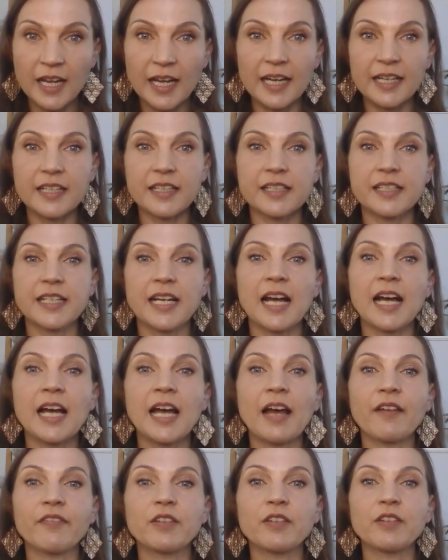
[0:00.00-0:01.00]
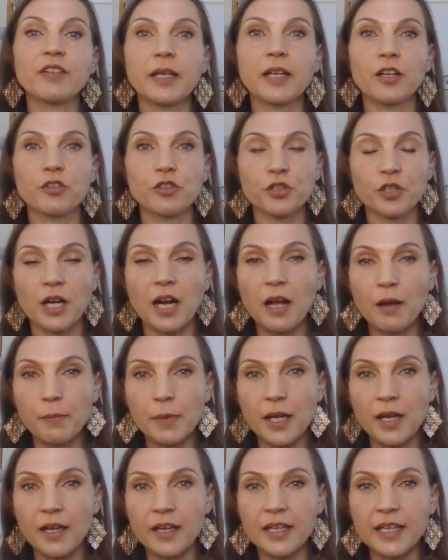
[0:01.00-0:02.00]
It does not have to be a
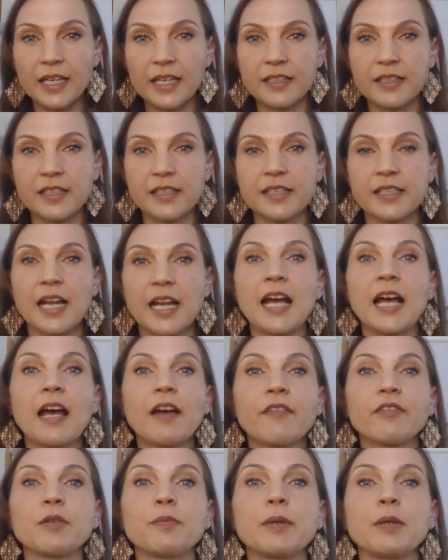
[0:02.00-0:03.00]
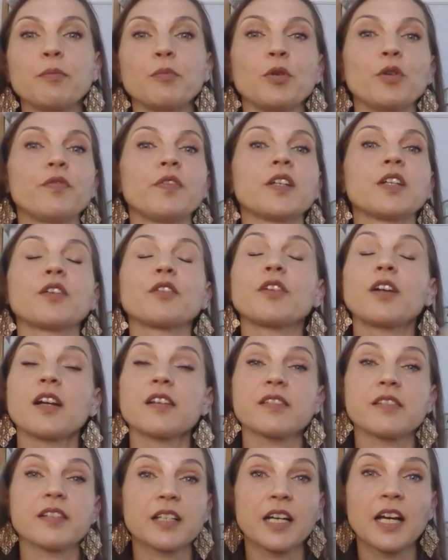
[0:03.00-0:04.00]
trauma. It does not have to be moving
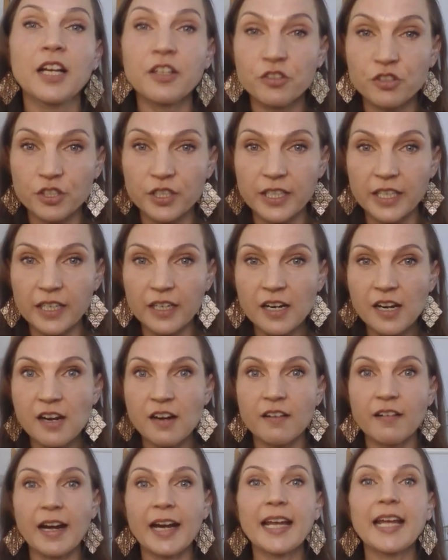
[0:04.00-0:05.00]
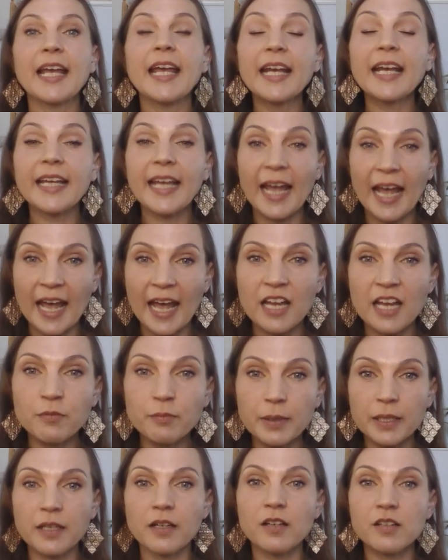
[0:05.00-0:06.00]
across the country, right? It can
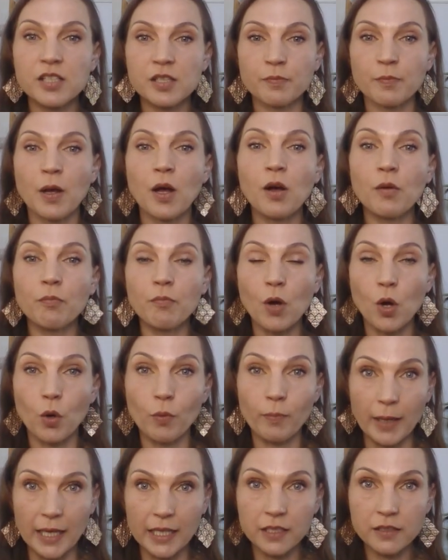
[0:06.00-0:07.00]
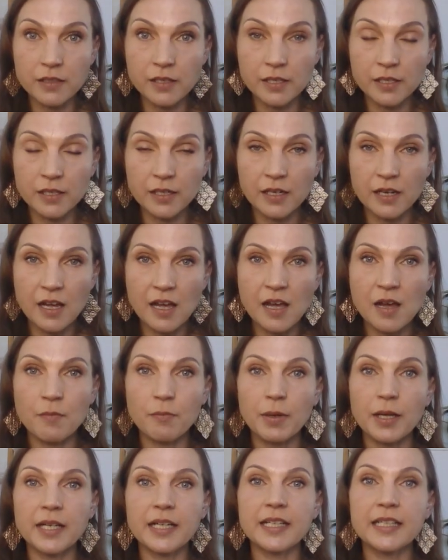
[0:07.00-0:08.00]
be a small moment,
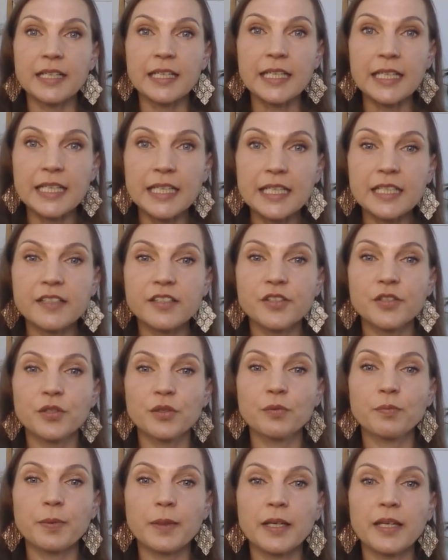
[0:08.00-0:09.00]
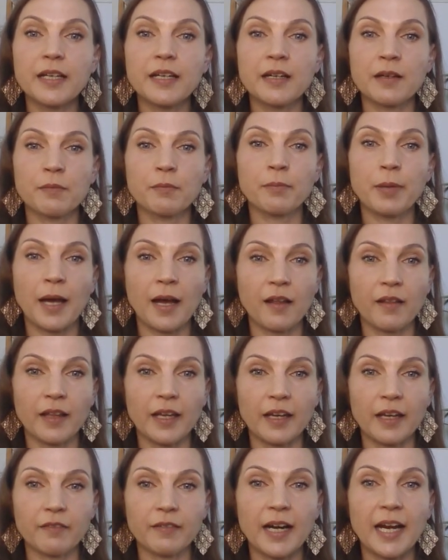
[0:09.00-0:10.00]
but it needs to be
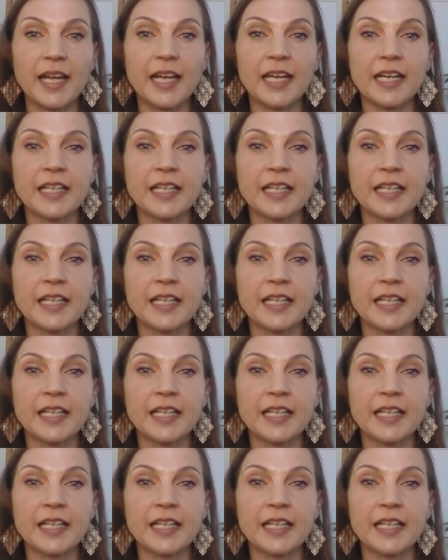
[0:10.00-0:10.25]
compelling, right?